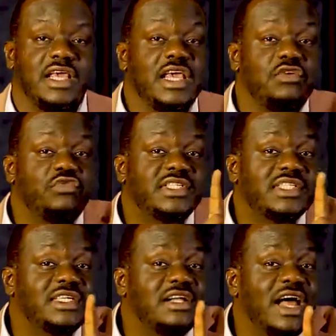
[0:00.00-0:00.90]
he will
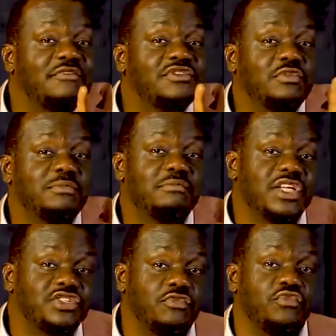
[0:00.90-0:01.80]
still have some
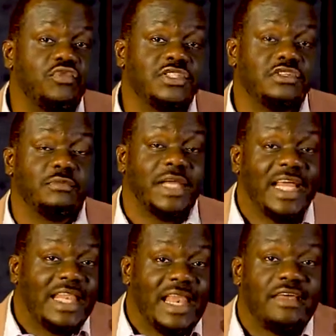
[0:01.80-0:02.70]
measure of wisdom
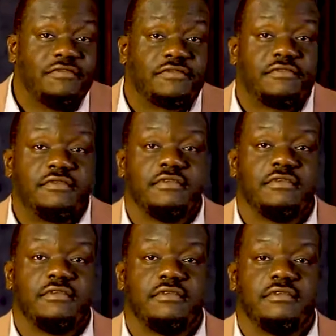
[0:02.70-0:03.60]
in life.
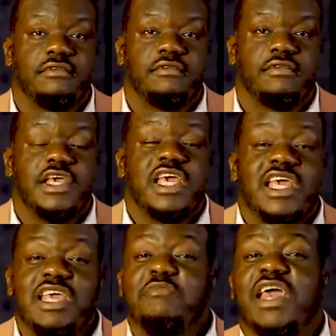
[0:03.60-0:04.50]

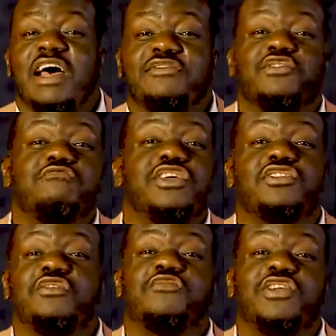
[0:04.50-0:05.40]
He may have some
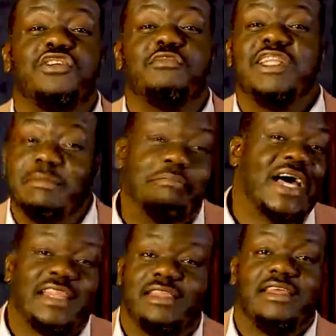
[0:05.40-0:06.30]
measure of wisdom in the
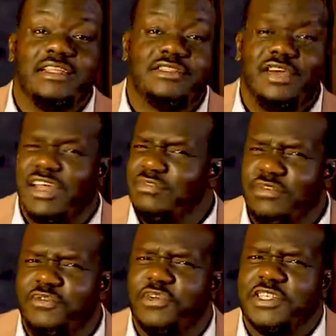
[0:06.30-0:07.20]
bad things. I don't know
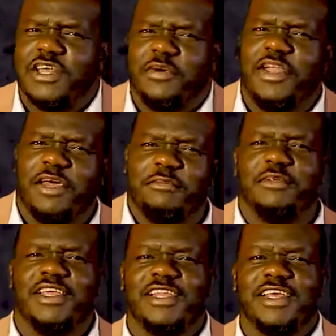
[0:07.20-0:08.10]
if you understand what I
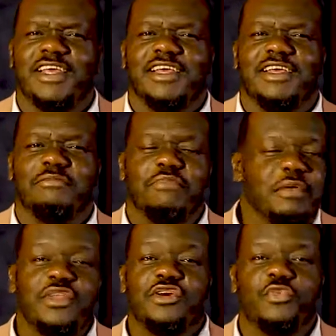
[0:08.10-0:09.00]
mean.
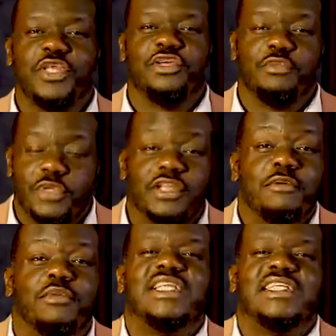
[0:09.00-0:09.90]
Maybe not with God,
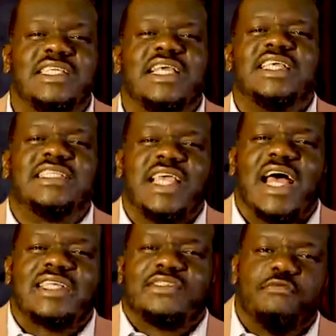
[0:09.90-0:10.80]
but, but you see, he still
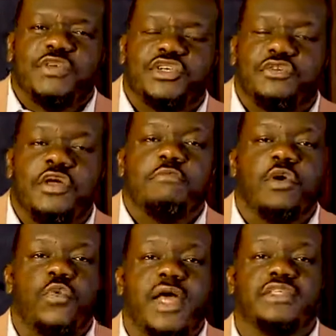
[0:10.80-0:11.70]
has some measure.
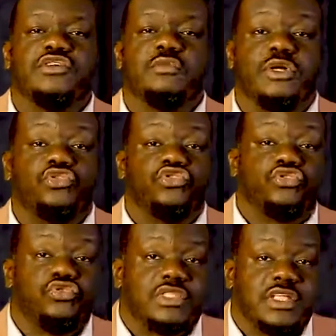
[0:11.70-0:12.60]
But we are talking about
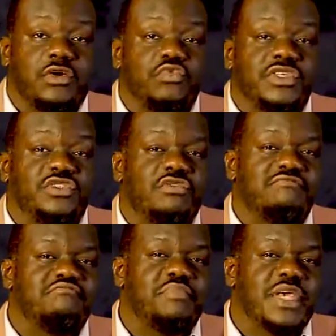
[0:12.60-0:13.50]
truth now,
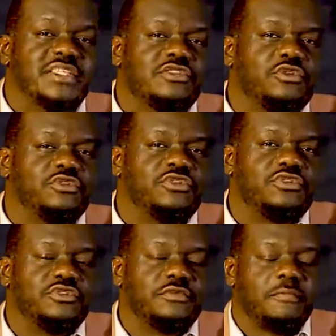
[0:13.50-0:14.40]
wisdom based on
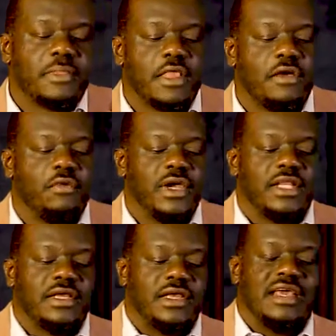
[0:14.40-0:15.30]
truth.
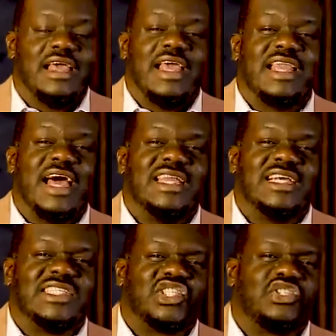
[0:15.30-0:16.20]
When it, an
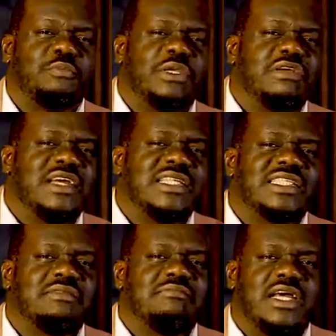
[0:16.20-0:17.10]

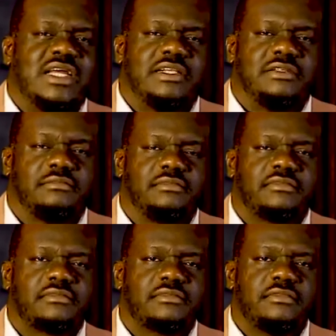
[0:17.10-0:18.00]
experienced man
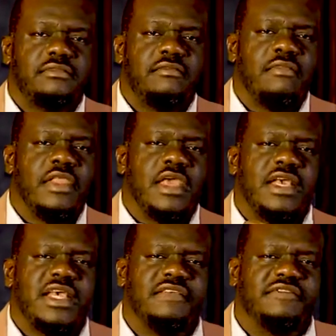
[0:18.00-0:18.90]

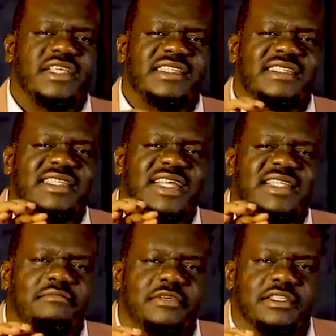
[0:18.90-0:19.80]
gives a
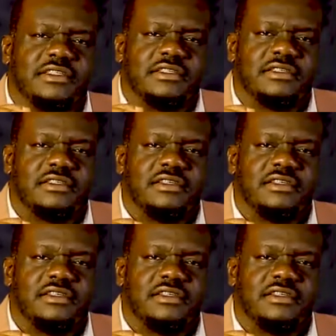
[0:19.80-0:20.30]
statement,